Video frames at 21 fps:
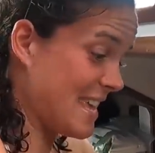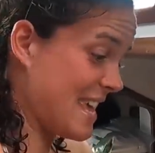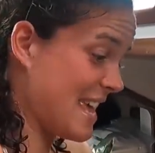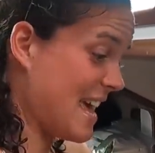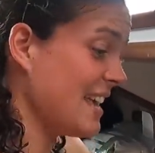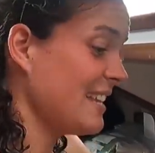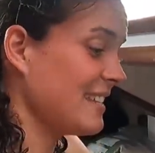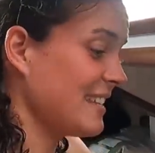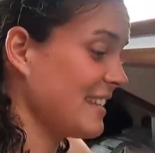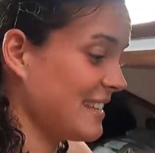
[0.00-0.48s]

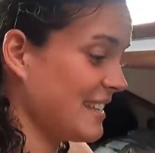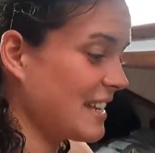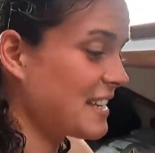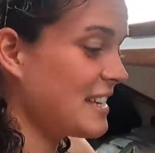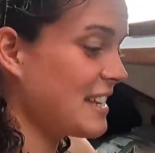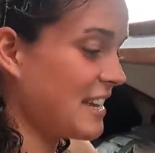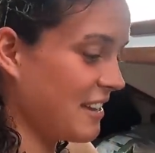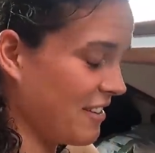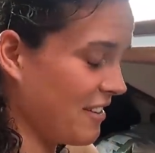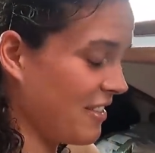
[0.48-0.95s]
Yes, that's
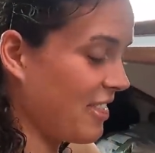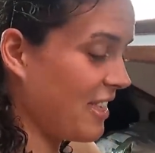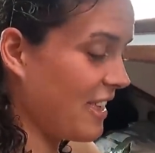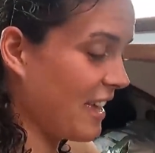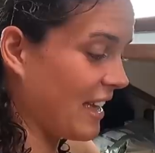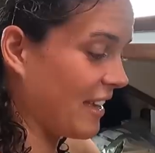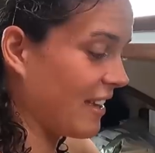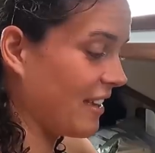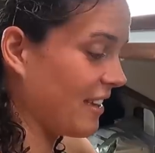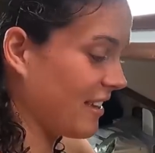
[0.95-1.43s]
actually a good
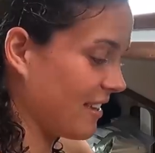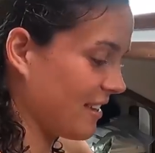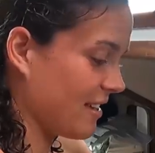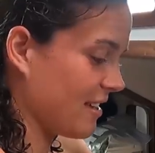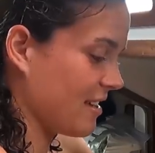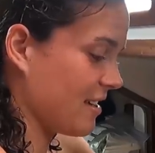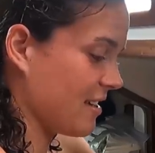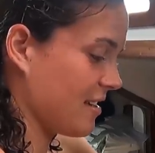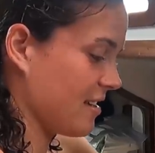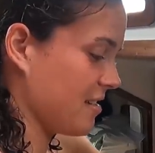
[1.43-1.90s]
thing.
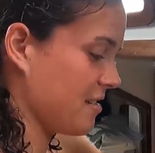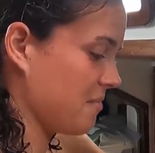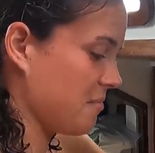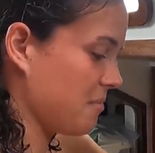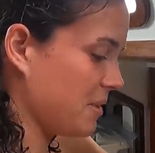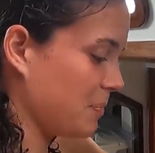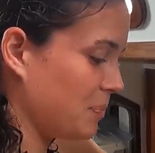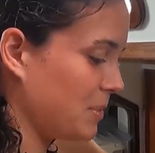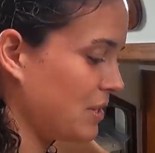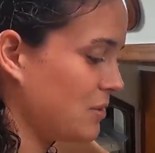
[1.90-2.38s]

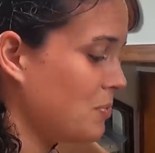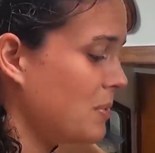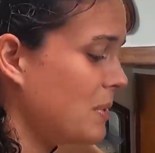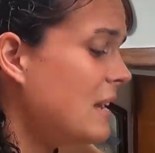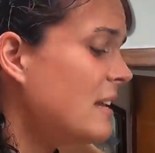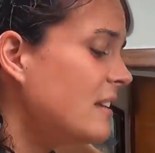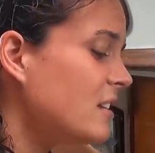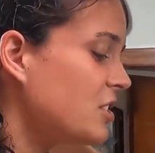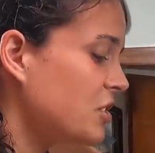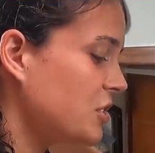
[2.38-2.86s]
But
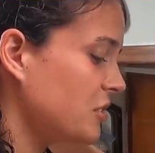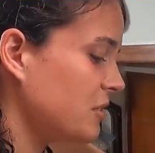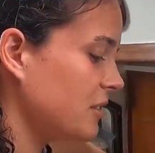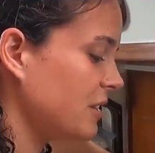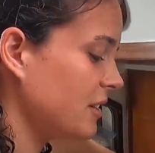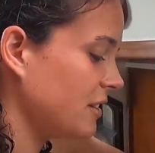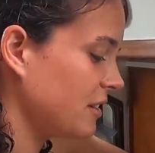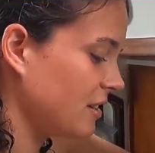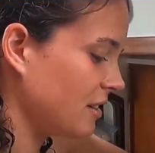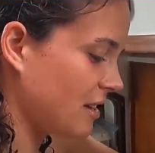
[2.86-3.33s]
between the
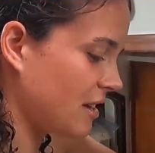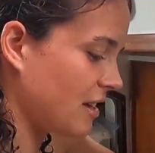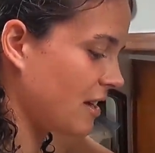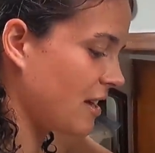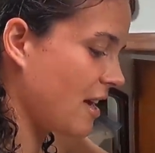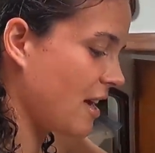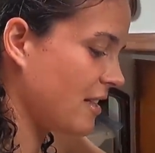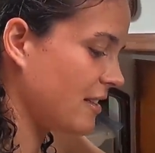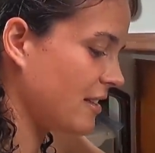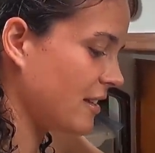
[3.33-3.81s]
shooting
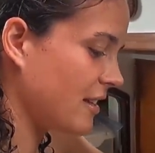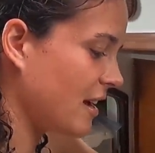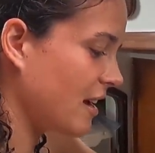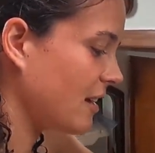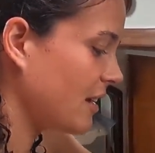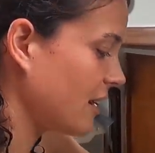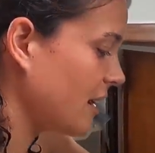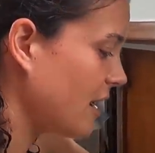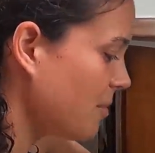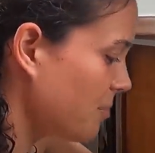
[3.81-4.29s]
and the
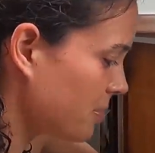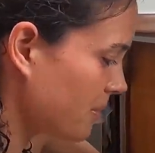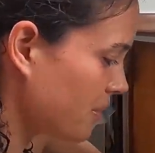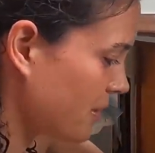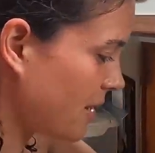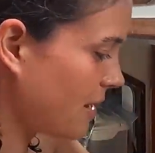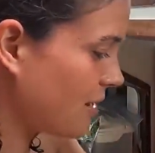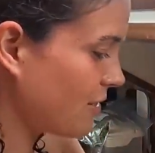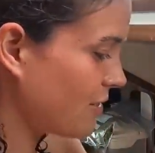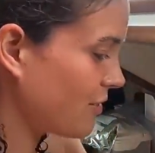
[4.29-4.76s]
cutting up,
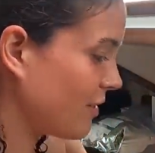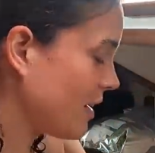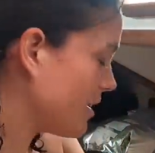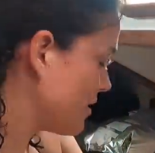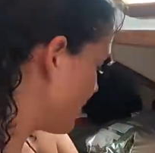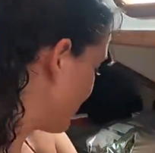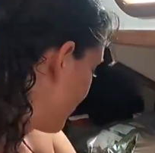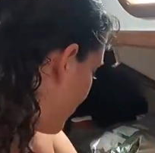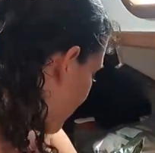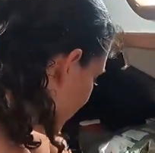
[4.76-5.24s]
I
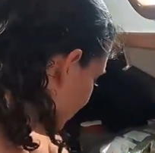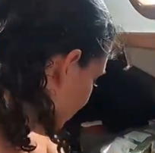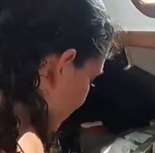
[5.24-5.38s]
tried to